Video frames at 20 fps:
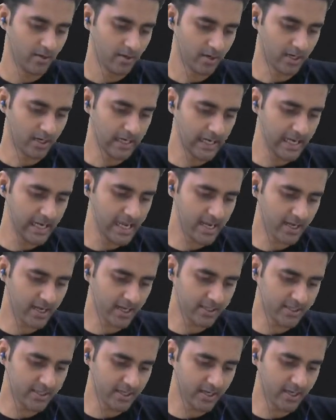
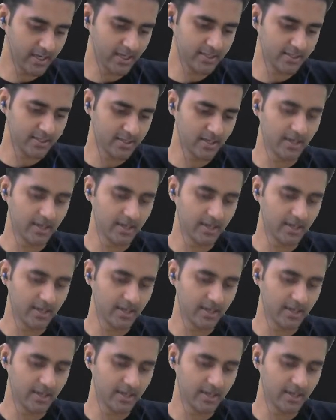Neeraj, it is